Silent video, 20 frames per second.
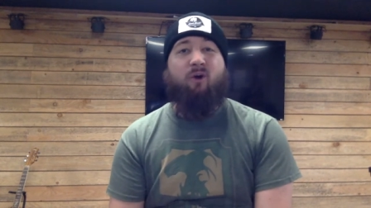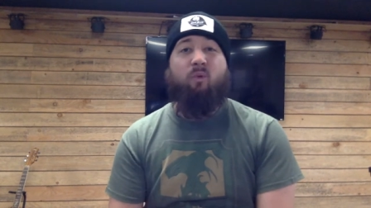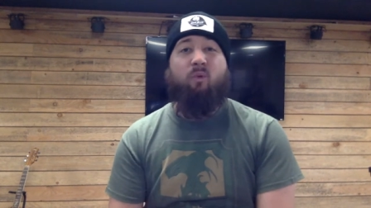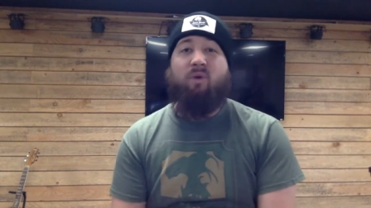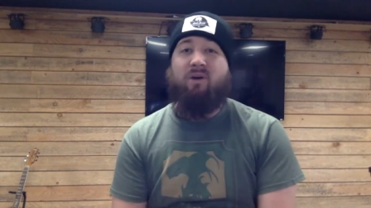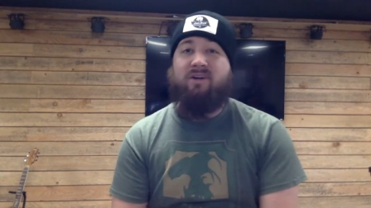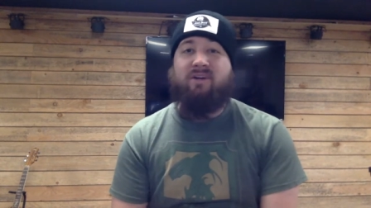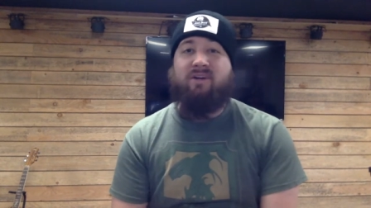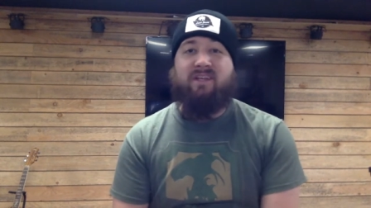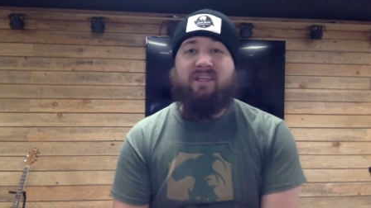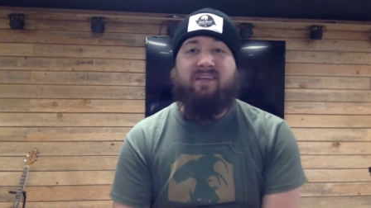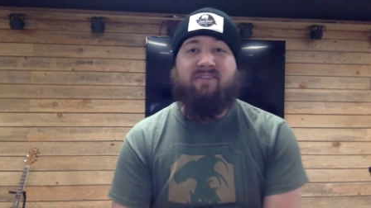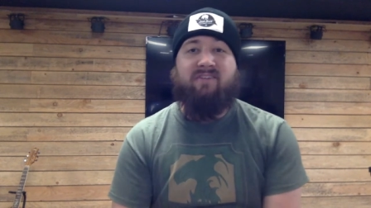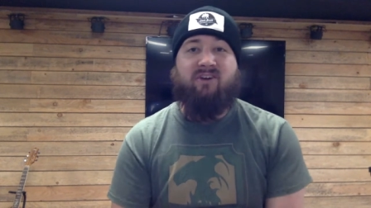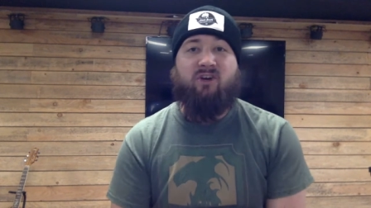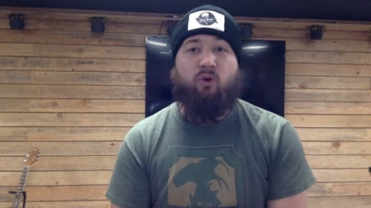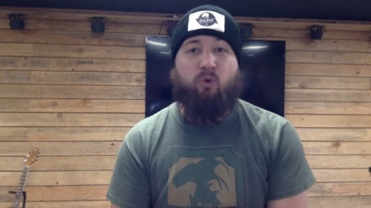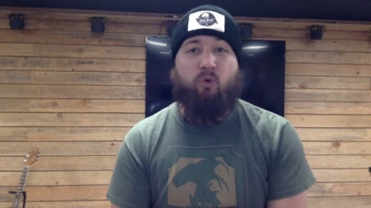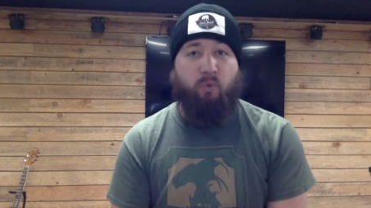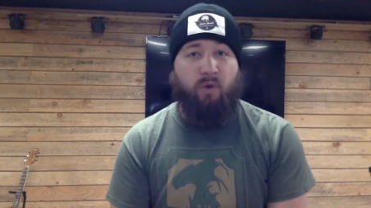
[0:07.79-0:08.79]
Wanted to give
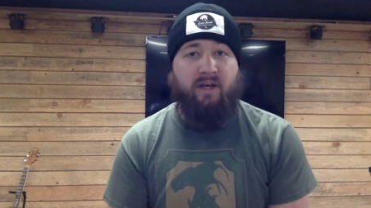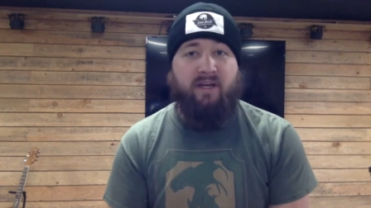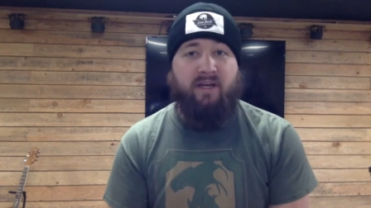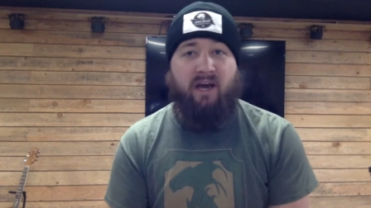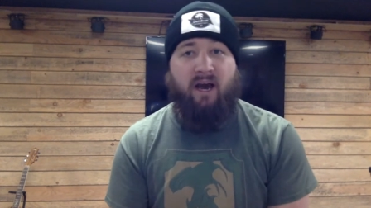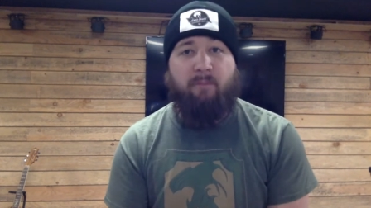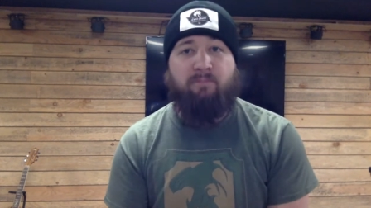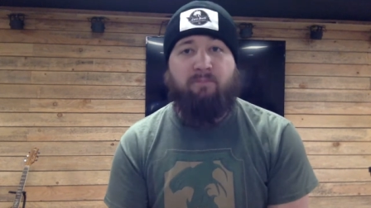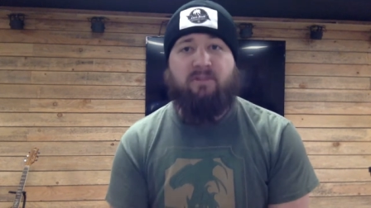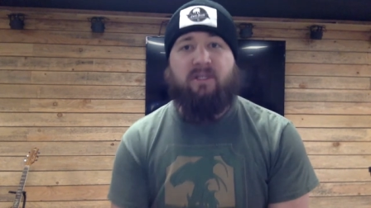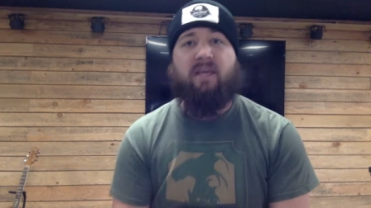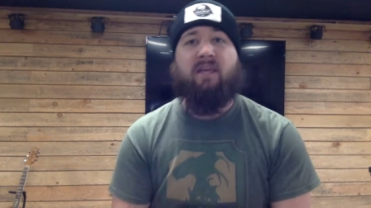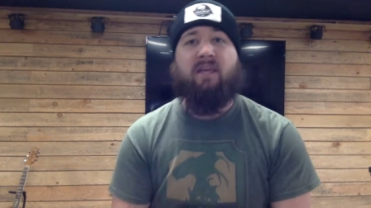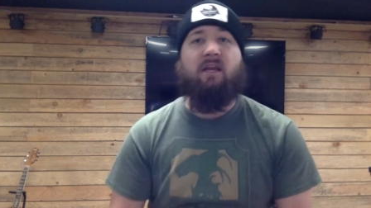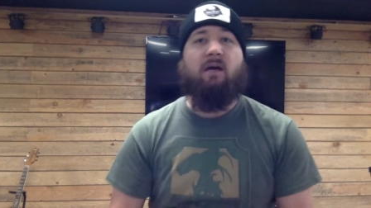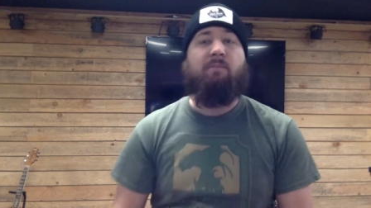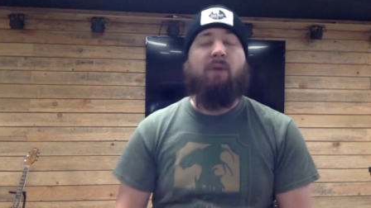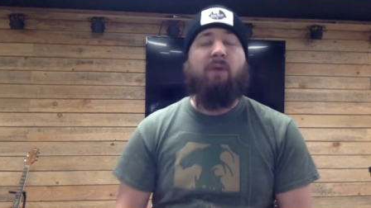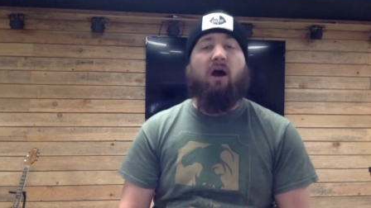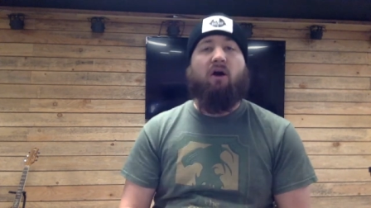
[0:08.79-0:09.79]
a quick
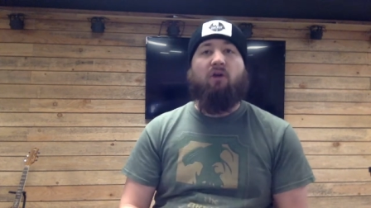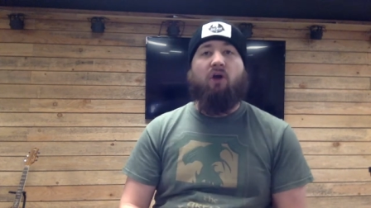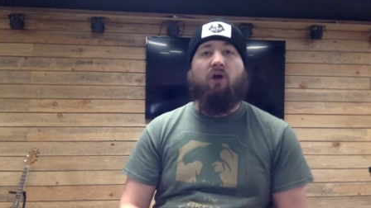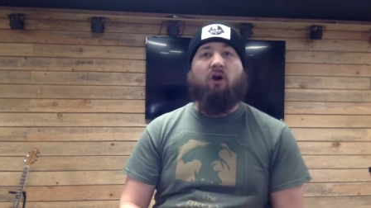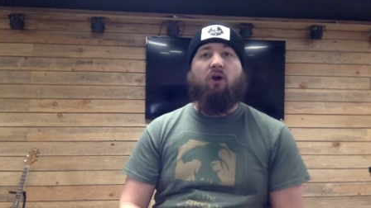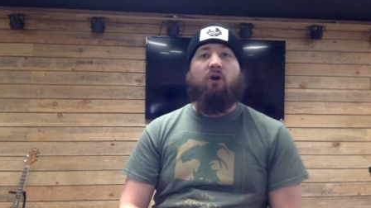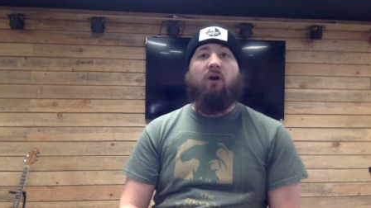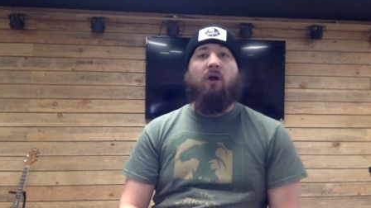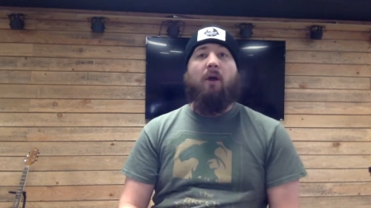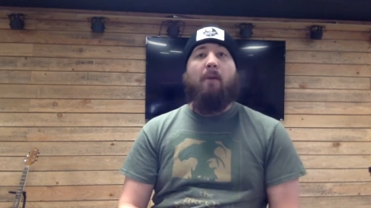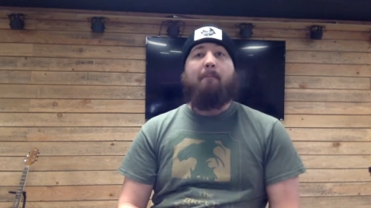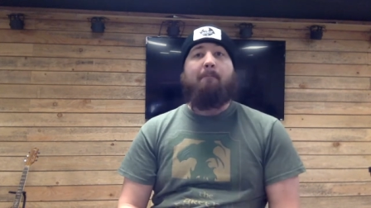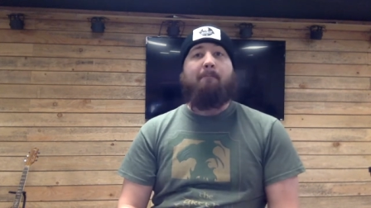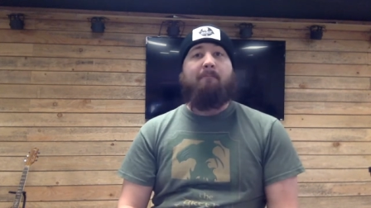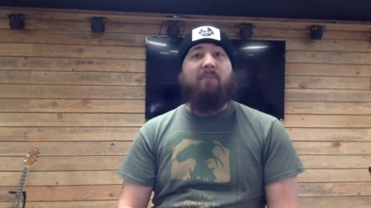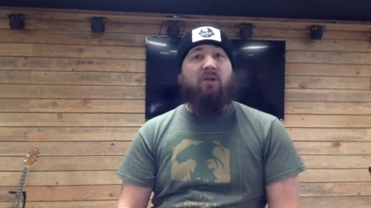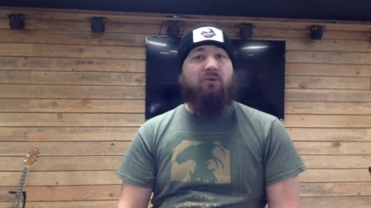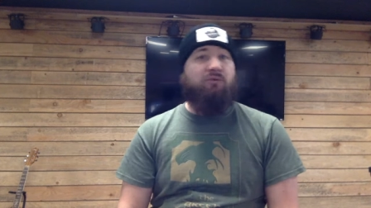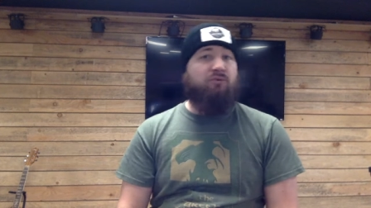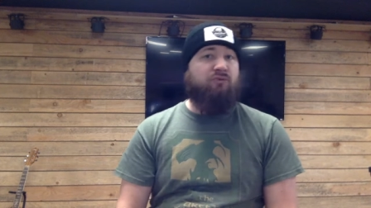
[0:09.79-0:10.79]
update about our
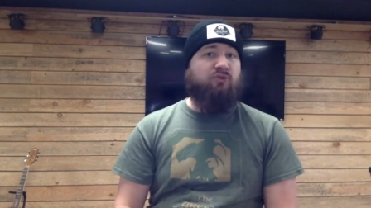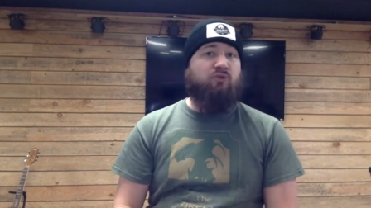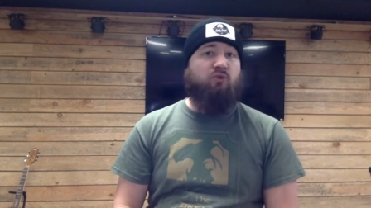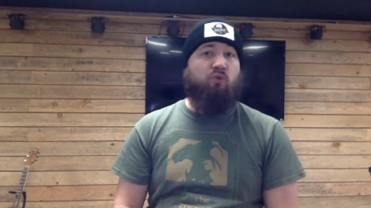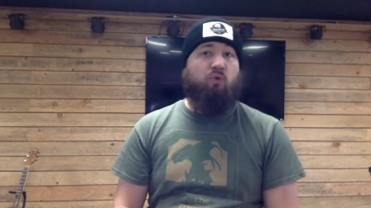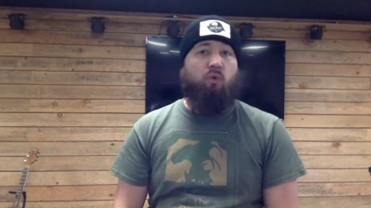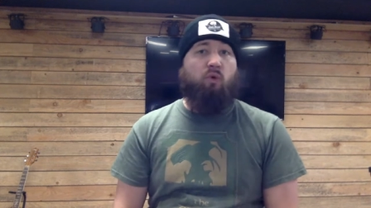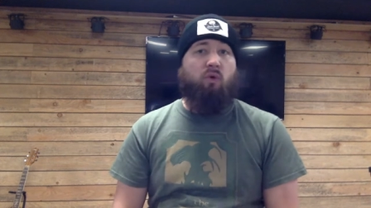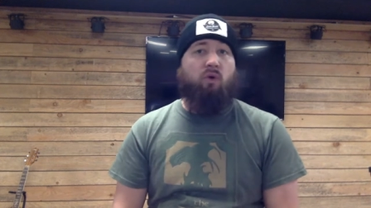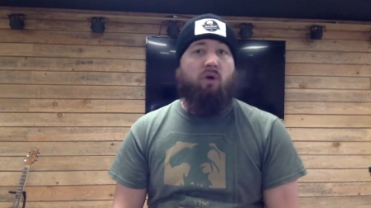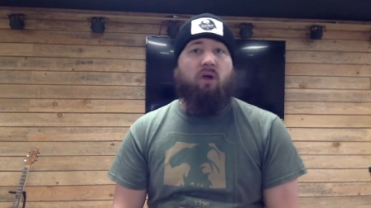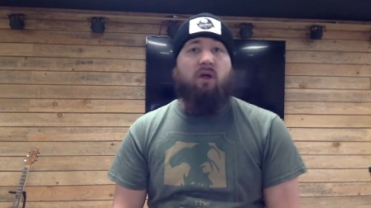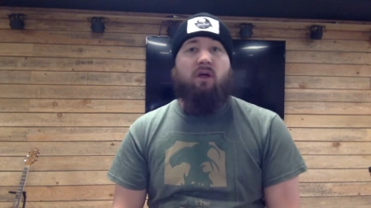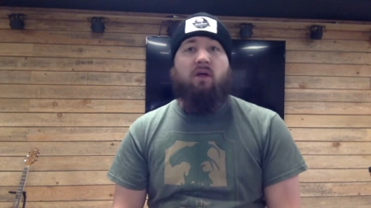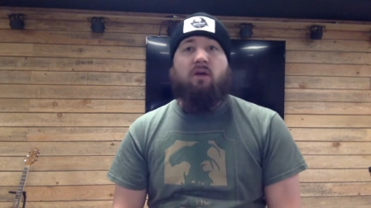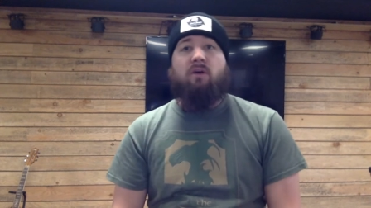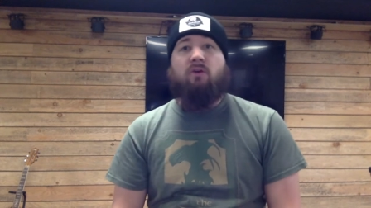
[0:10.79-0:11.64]
middle school